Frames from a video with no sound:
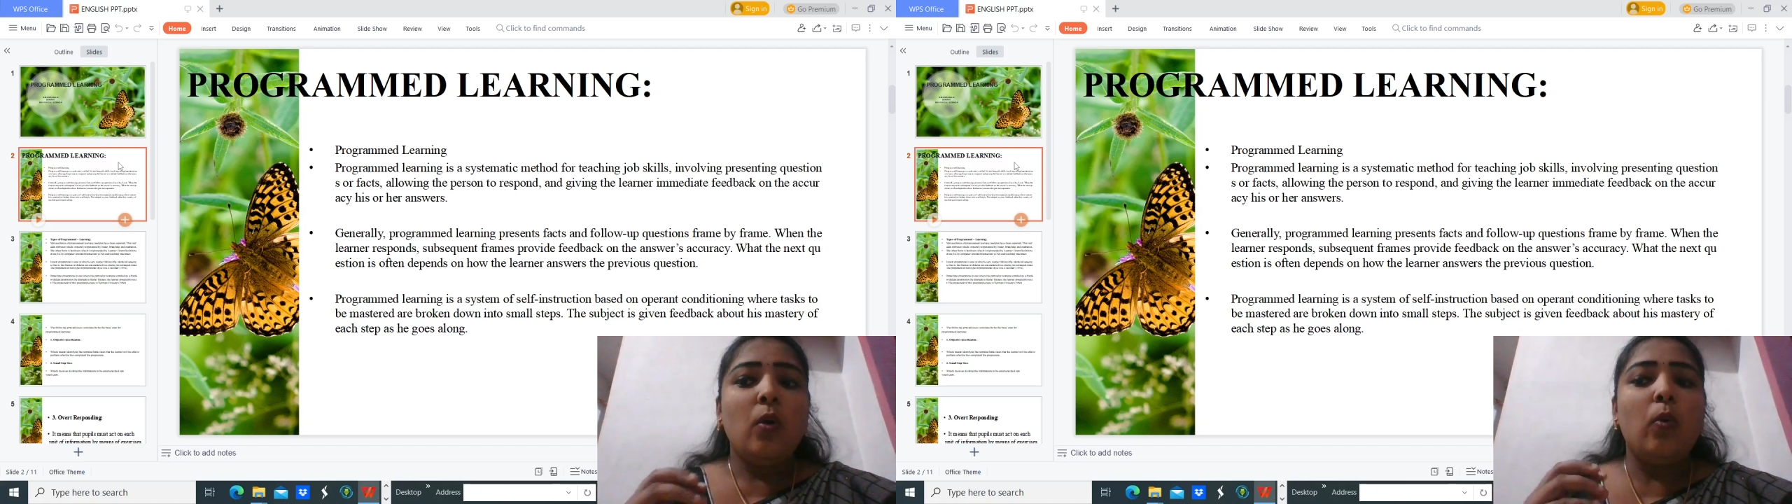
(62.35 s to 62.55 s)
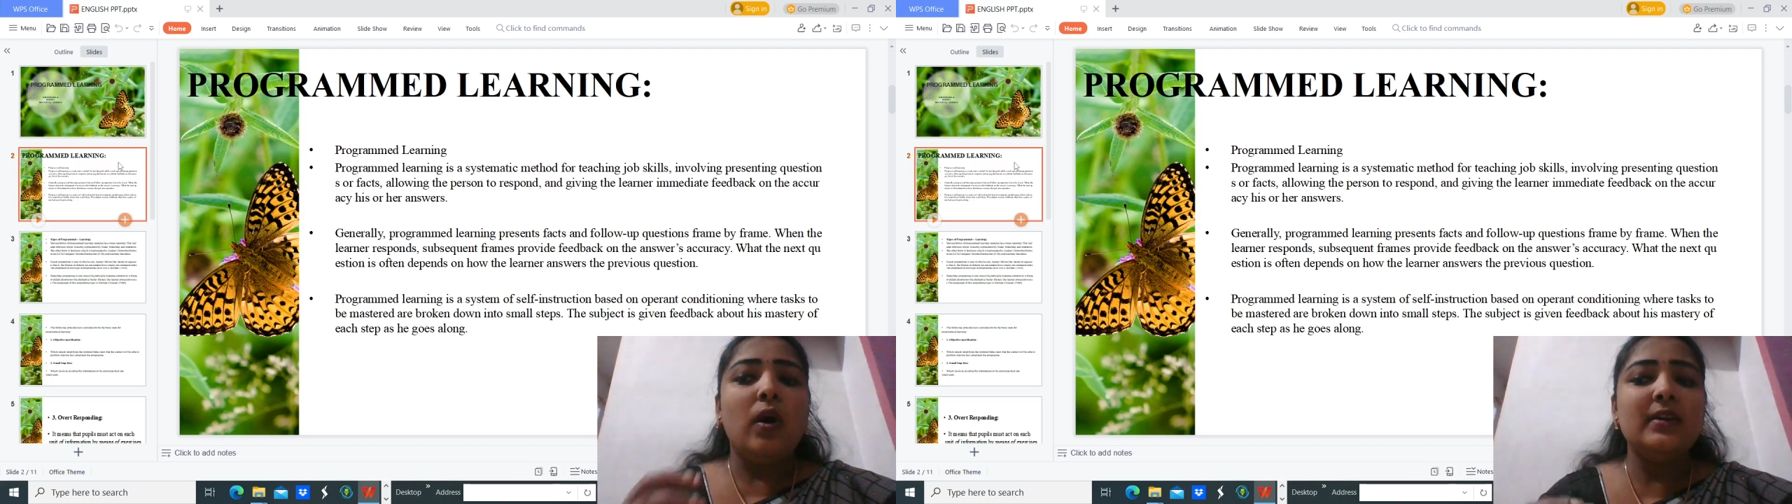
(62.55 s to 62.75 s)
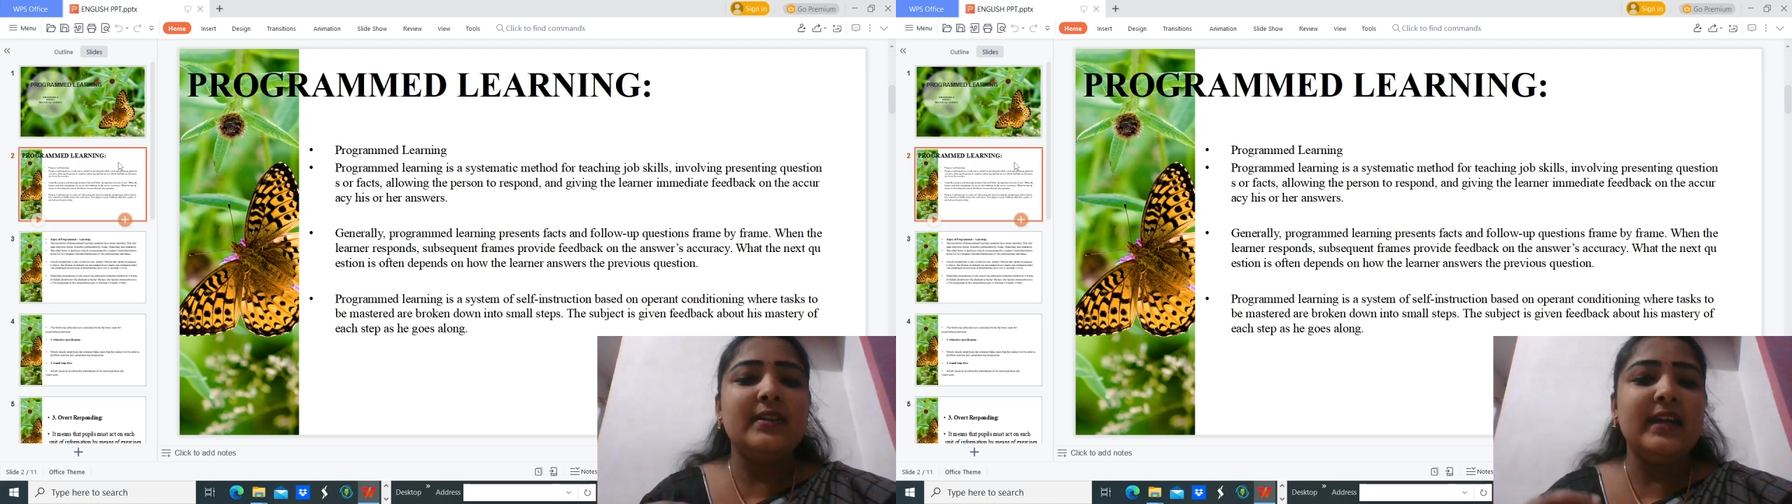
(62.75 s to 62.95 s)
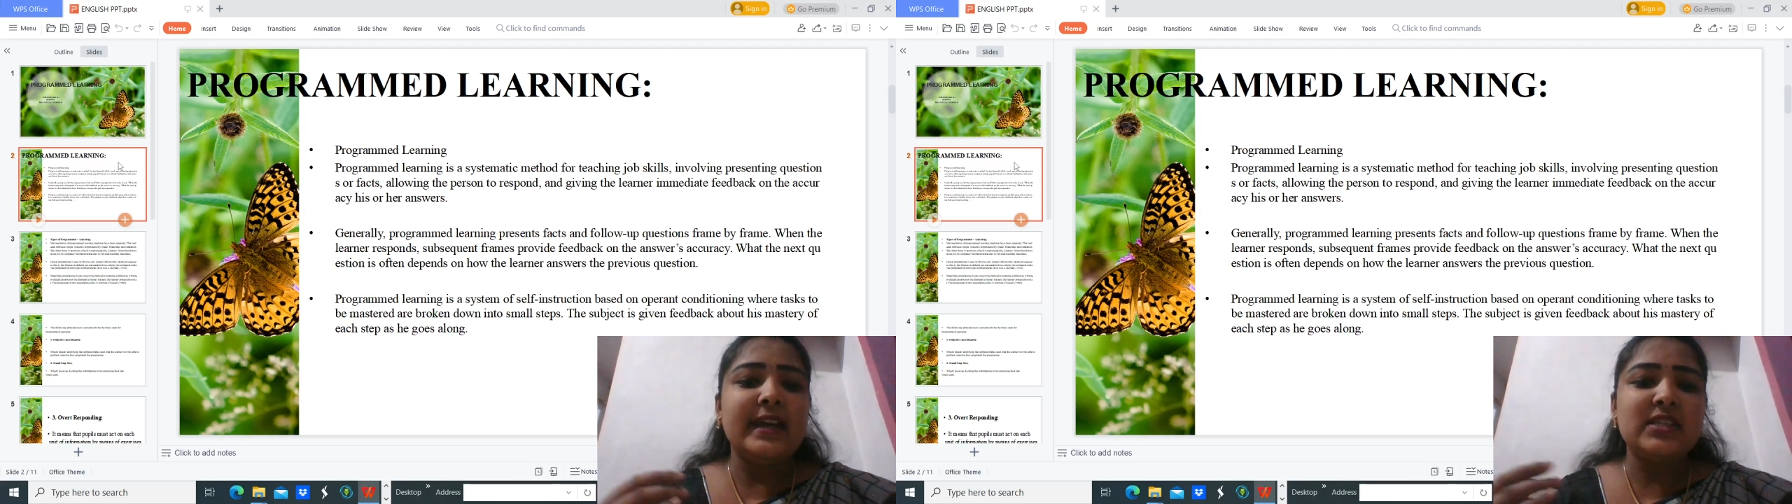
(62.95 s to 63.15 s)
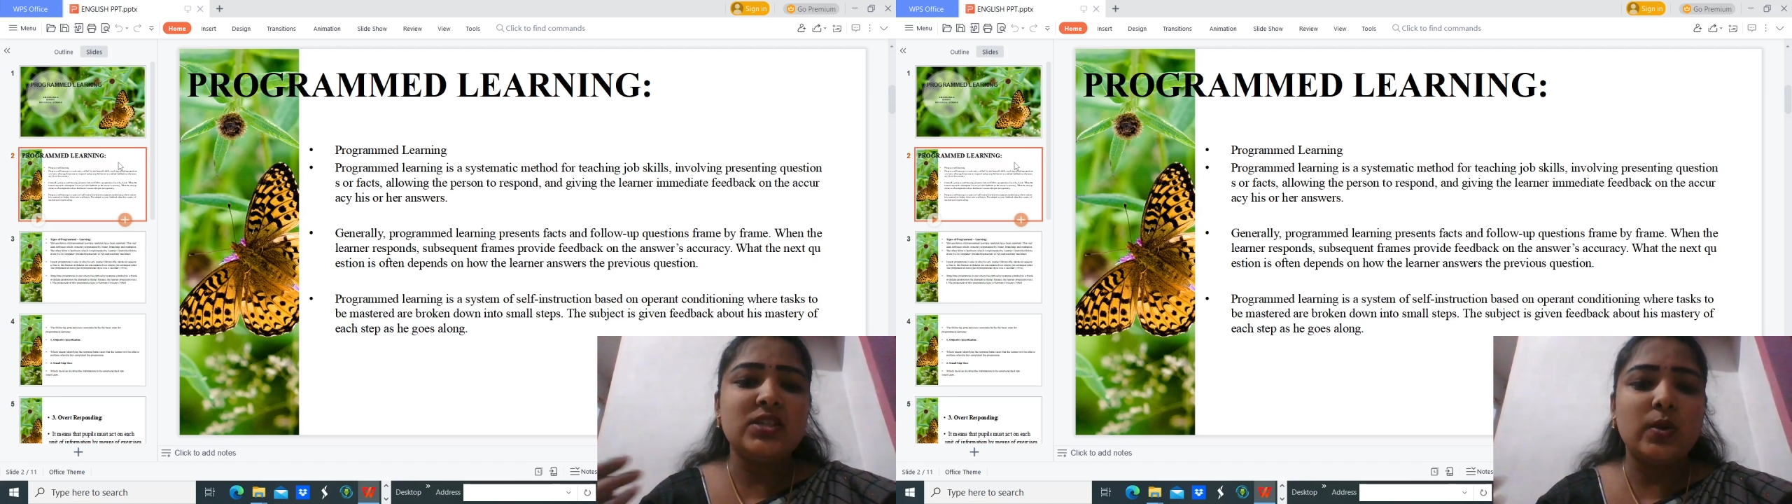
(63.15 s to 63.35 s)
What the
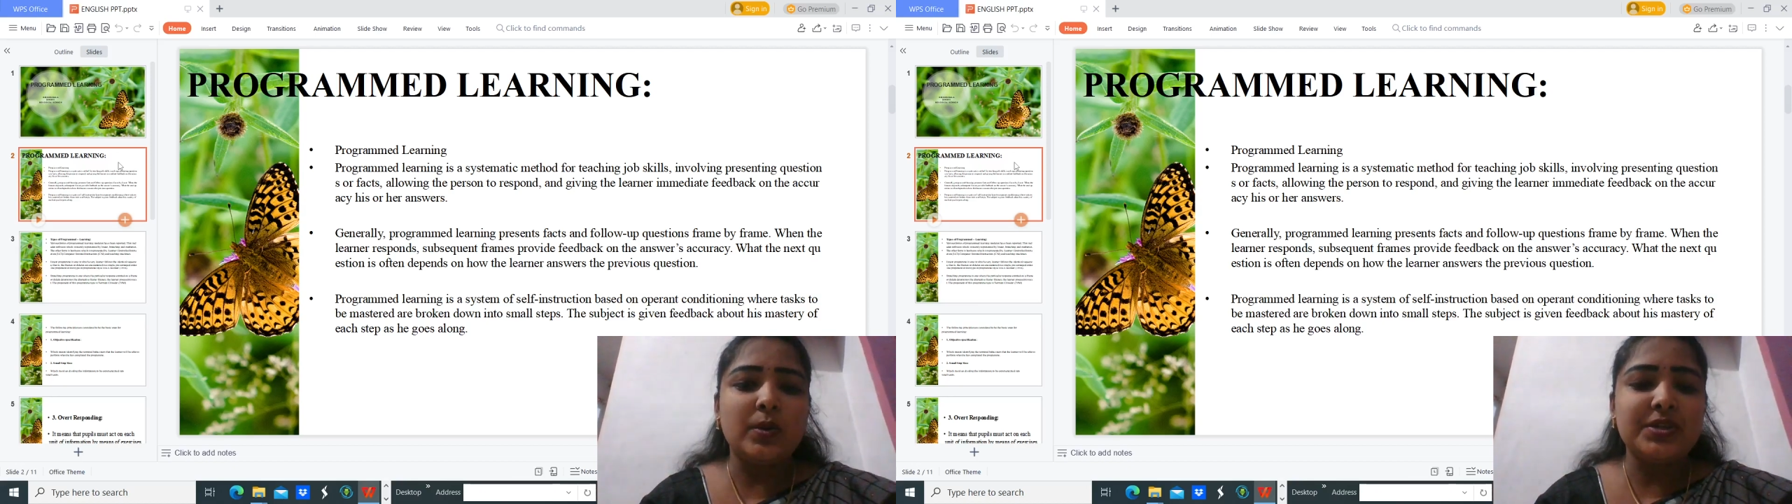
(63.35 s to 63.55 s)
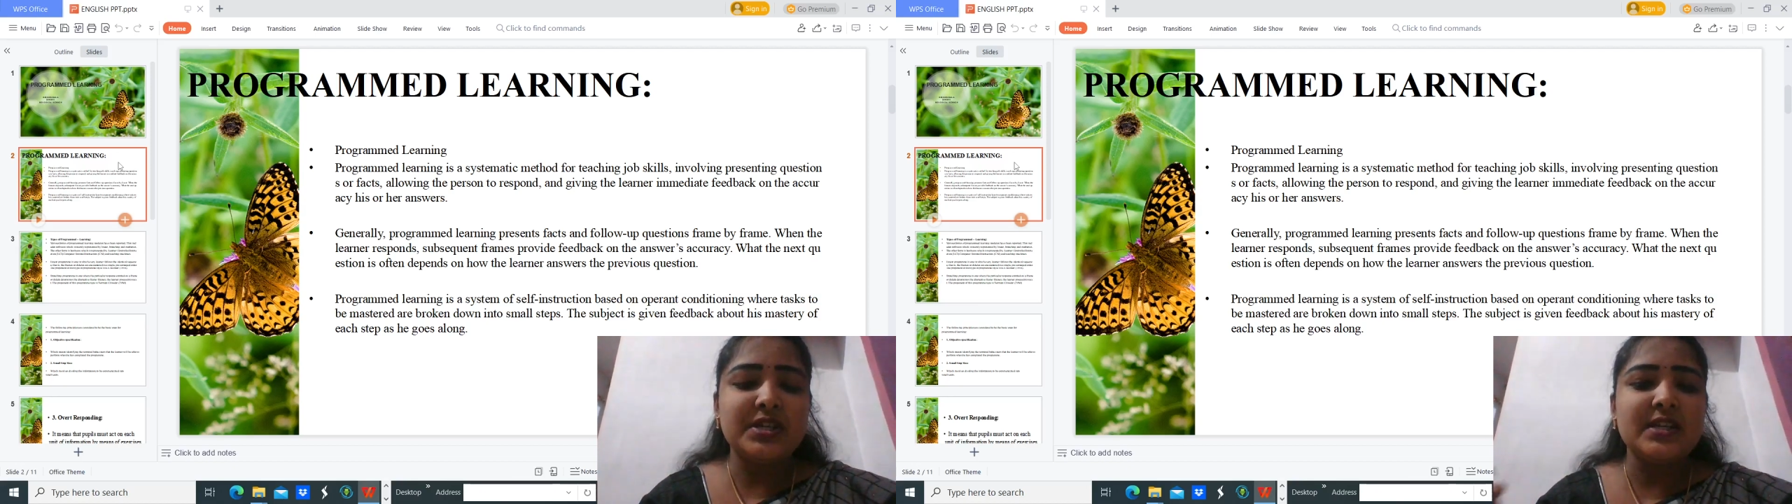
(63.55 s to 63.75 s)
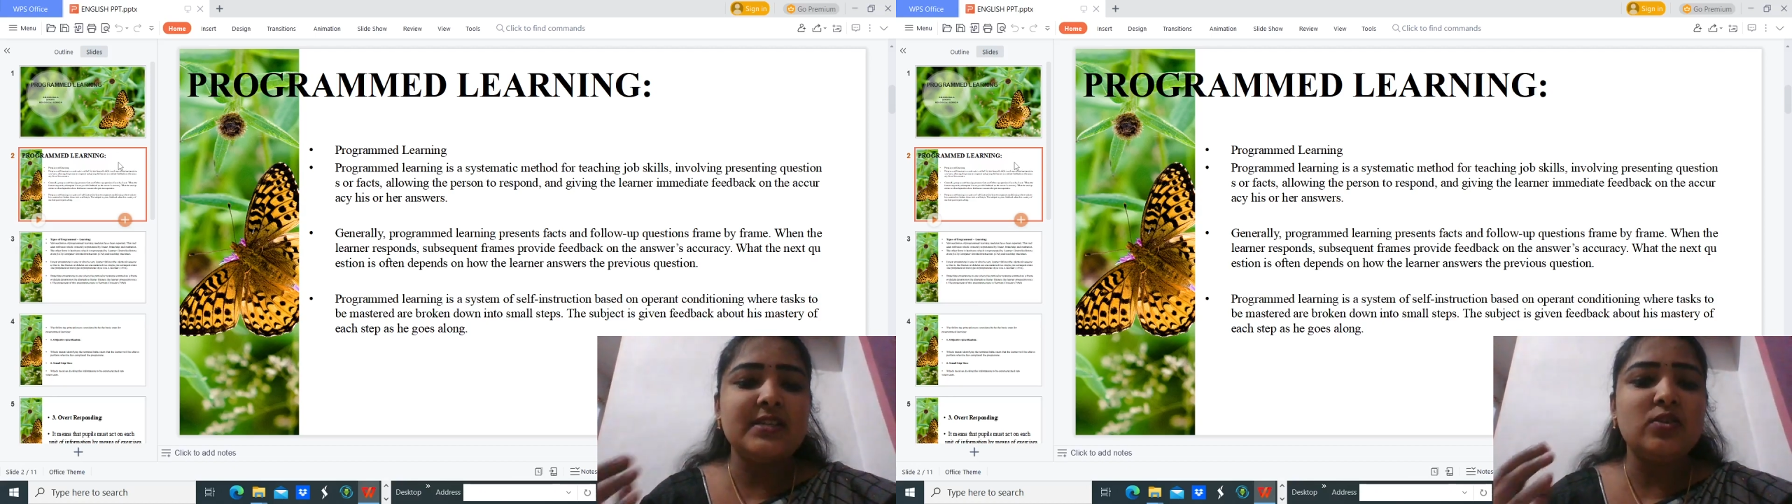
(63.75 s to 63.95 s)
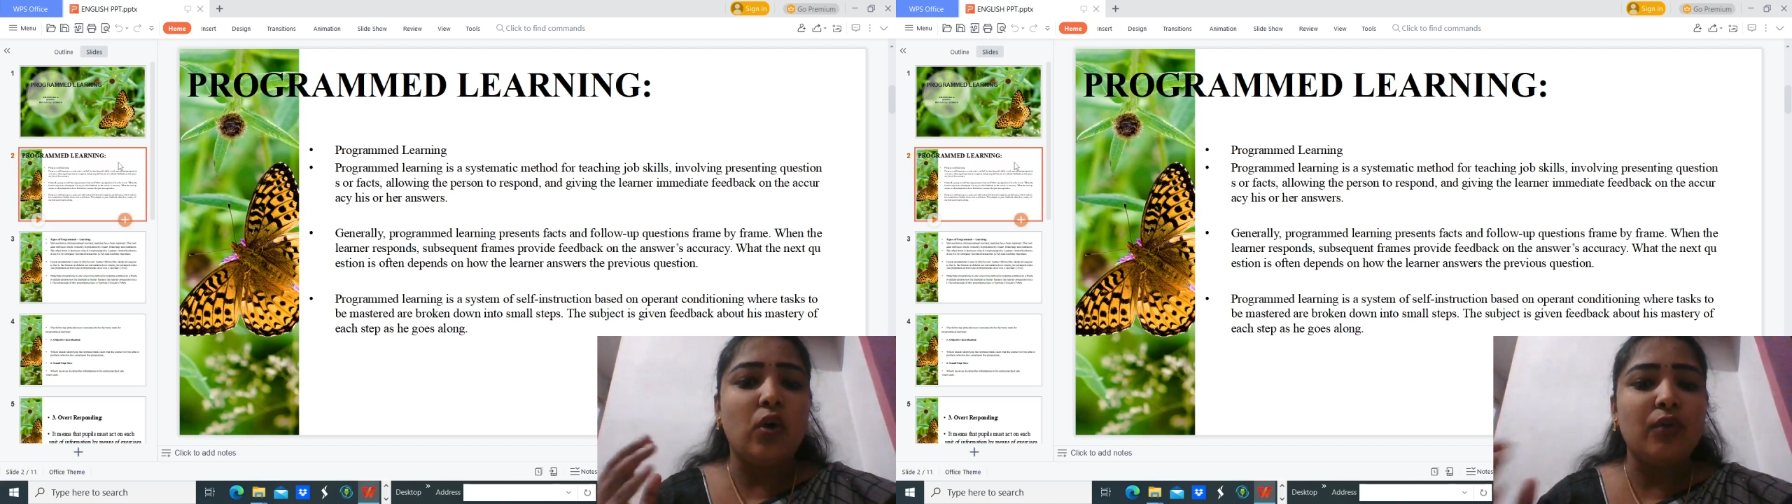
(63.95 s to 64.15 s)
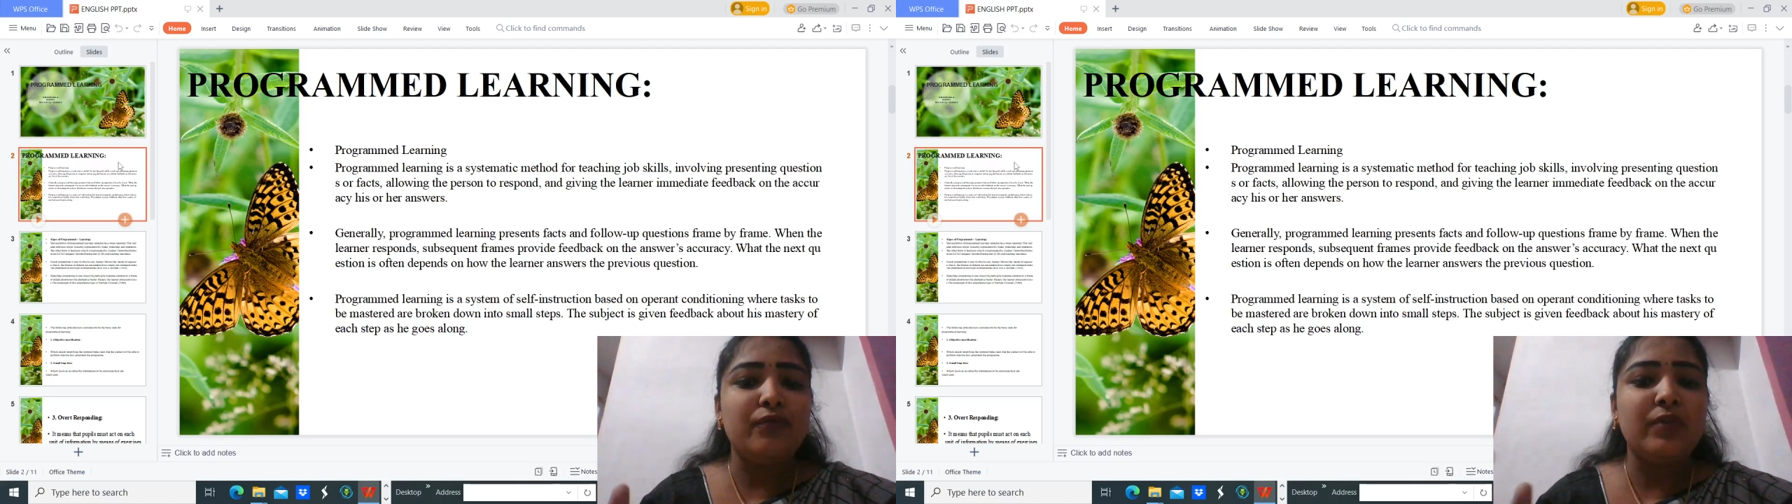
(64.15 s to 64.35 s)
next question is
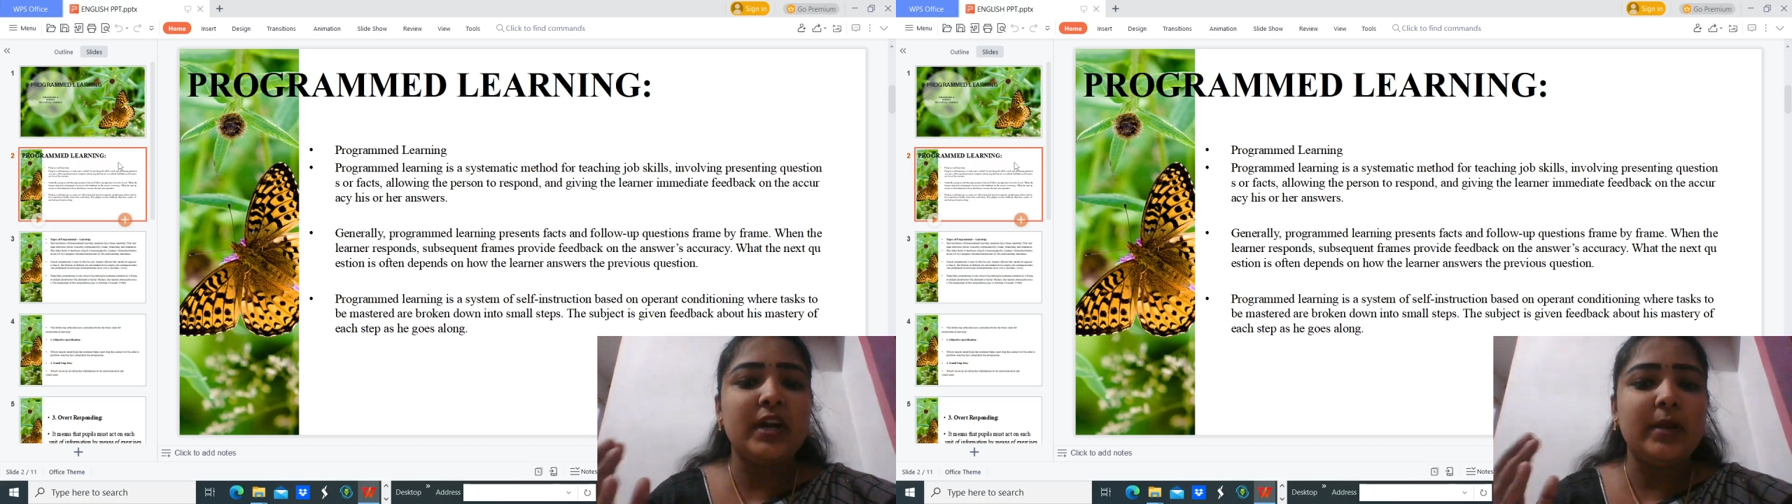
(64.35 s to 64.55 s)
often